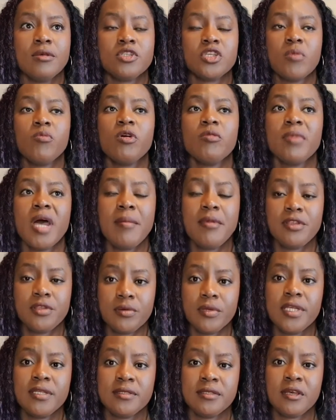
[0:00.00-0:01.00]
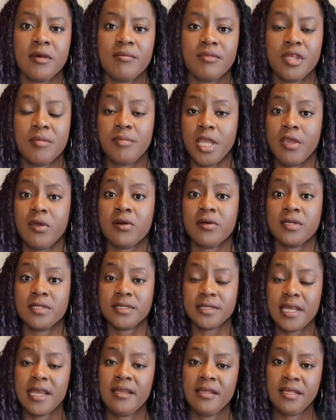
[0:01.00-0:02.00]
someone might be doing something
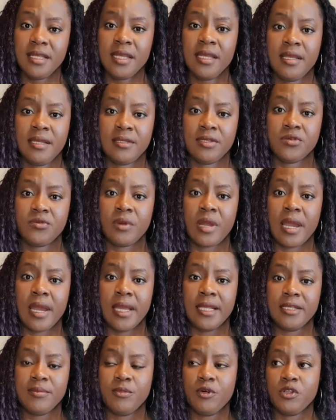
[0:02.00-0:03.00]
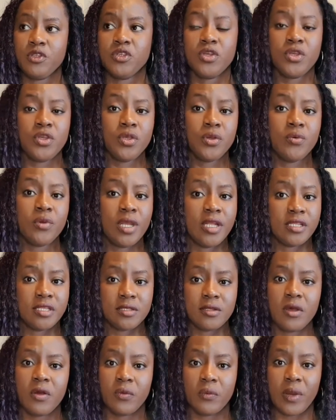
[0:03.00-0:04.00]
because they think it's right, but to you
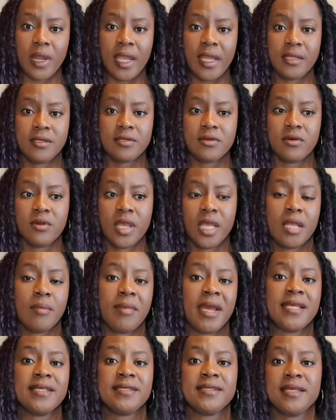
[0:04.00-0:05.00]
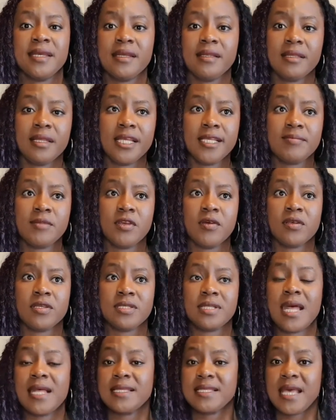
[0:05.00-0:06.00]
it's not right. Okay, they might say things
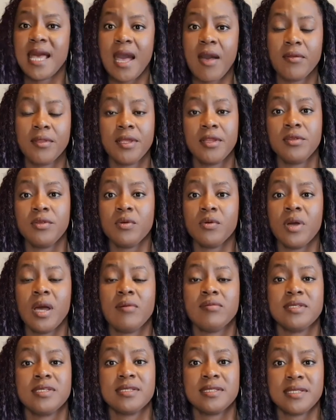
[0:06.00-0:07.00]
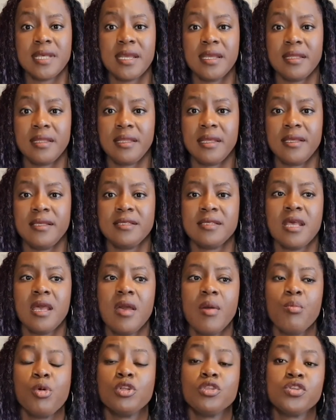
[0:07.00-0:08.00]
because that's how they know how to say things,
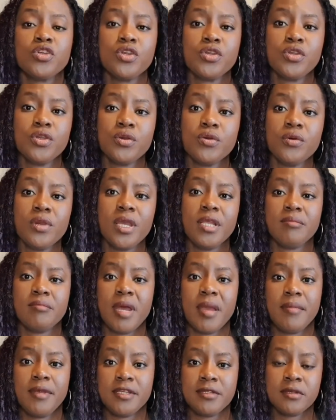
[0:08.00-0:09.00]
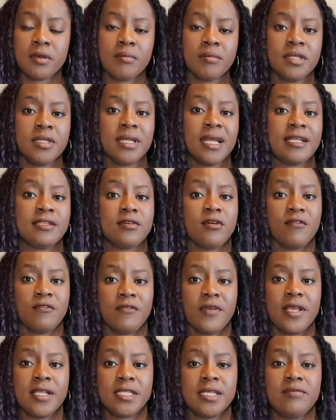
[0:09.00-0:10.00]
but to you it might be something that's
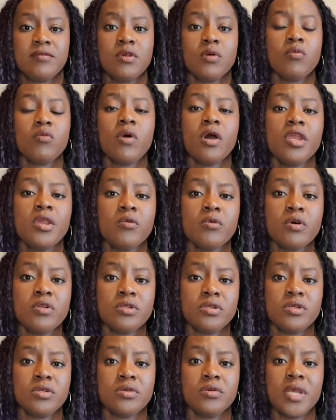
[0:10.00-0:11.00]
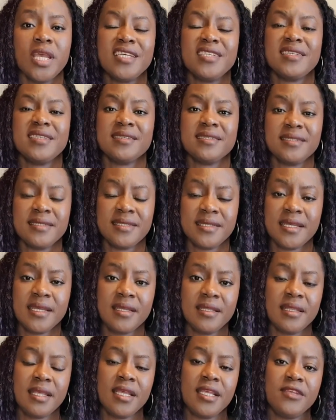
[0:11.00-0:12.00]
offensive. So what you want to do is to
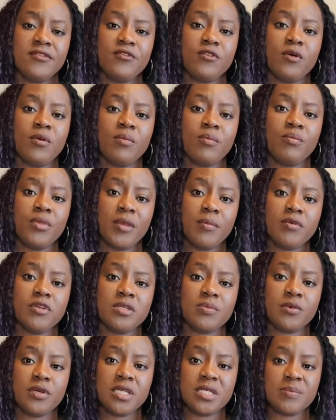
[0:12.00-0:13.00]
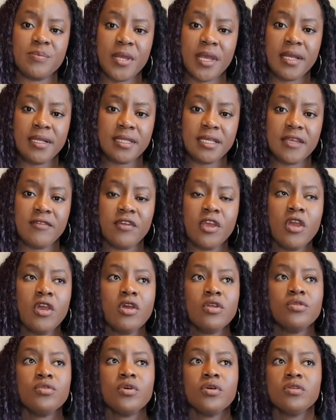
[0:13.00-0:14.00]
see things from people's perspective.
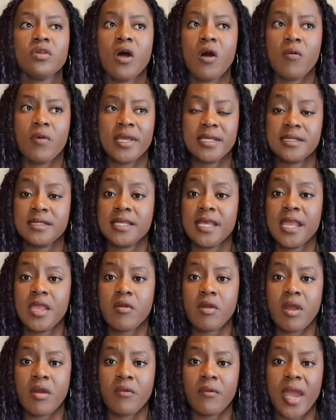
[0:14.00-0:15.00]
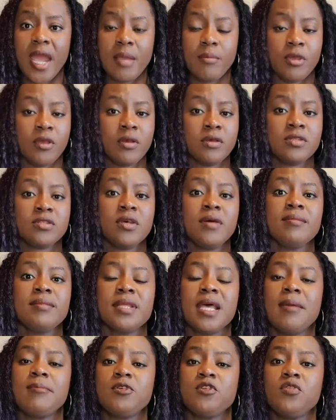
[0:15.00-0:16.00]
Don't always say you are right, because
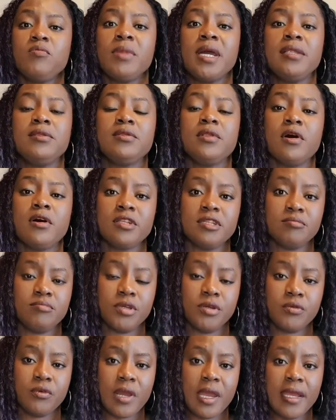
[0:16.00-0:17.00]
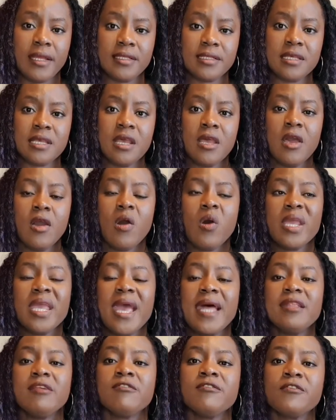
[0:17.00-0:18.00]
sometimes you might not be right.
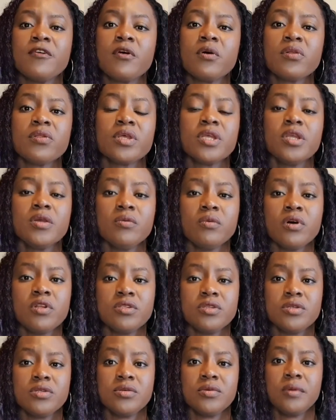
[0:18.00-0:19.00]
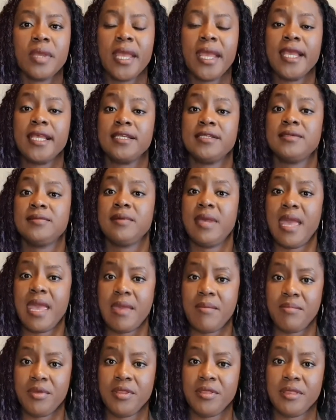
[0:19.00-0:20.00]
Okay, and the fourth thing you want to do is to
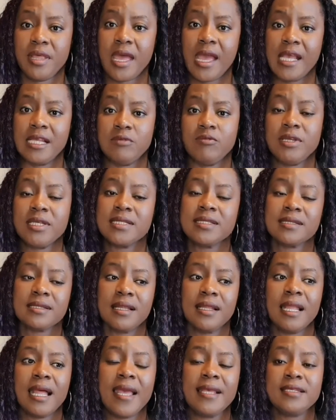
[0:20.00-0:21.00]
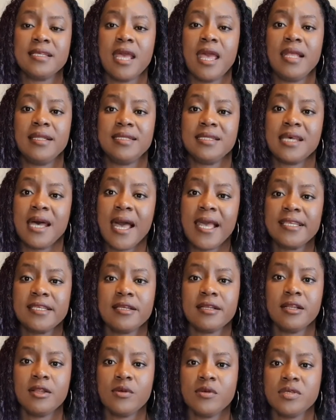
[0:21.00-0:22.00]
empathize, which ties
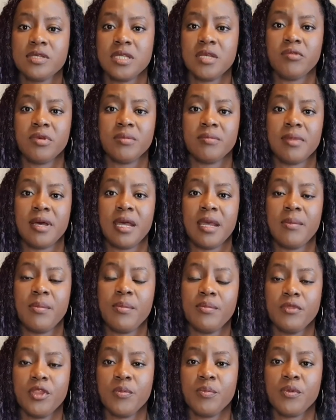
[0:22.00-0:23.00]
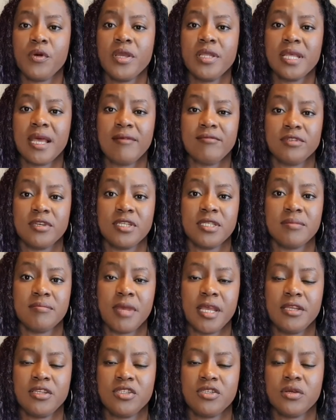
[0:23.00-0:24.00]
closely with the point I've just
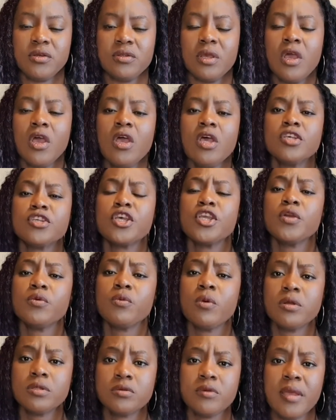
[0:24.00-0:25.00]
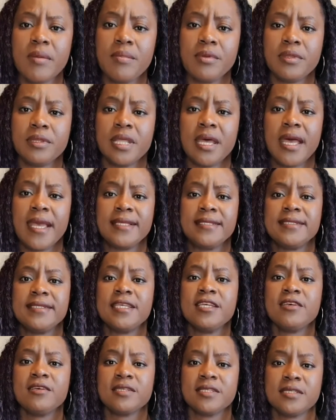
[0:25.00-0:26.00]
mentioned. So you want to empathize,
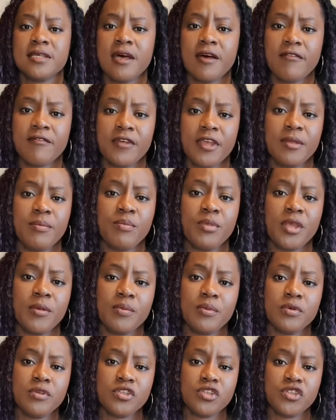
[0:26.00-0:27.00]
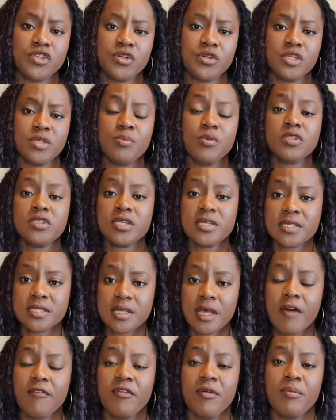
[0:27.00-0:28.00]
see yourself in people's shoes, put
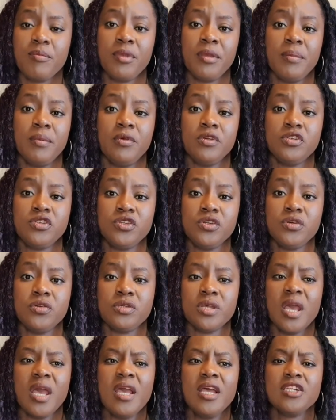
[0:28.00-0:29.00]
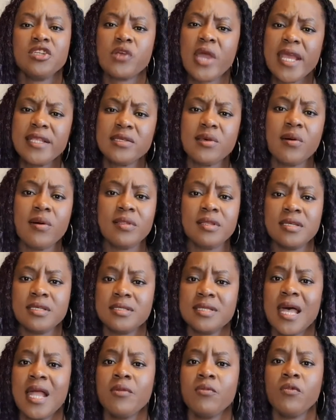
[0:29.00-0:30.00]
yourself in people's shoes, try to
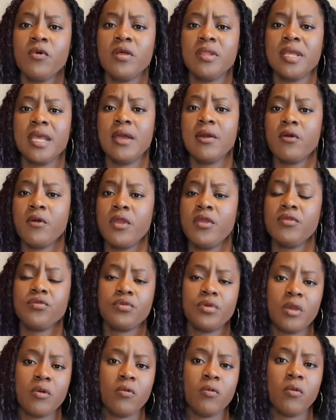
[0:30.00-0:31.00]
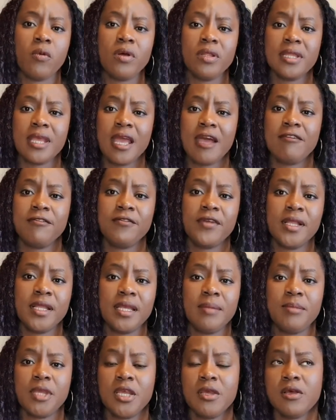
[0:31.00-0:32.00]
understand what they are going through and what they are
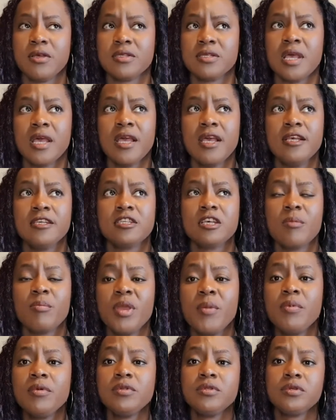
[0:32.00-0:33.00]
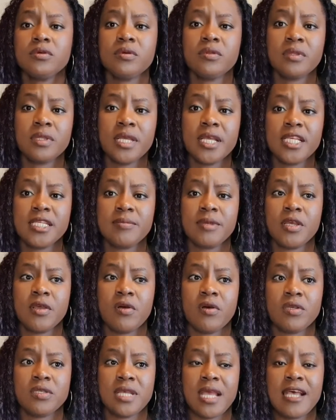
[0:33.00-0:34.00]
feeling, because Some people do things
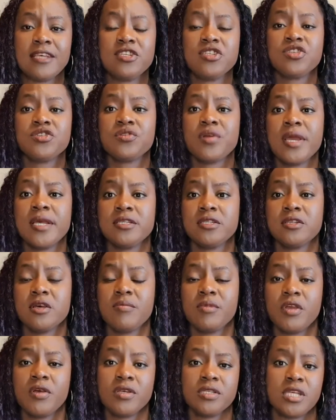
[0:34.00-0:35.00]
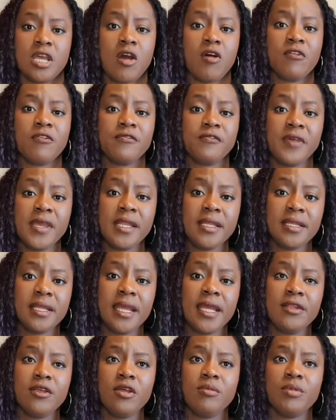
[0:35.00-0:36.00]
because they are stressed or because they are
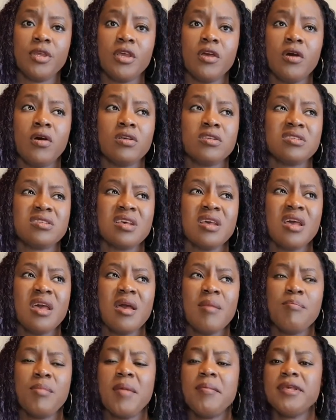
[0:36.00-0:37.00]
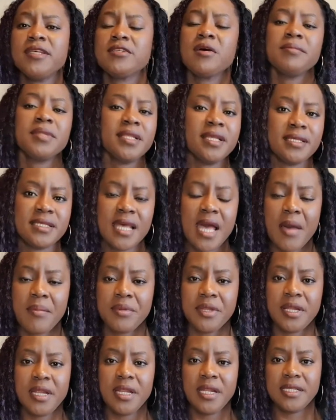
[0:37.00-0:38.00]
offended or because maybe something is
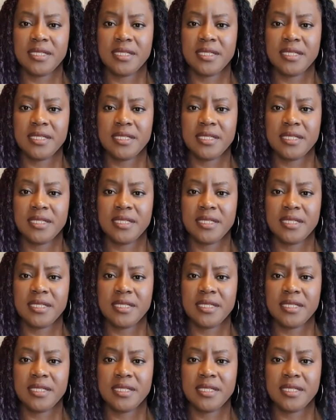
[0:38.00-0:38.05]
happening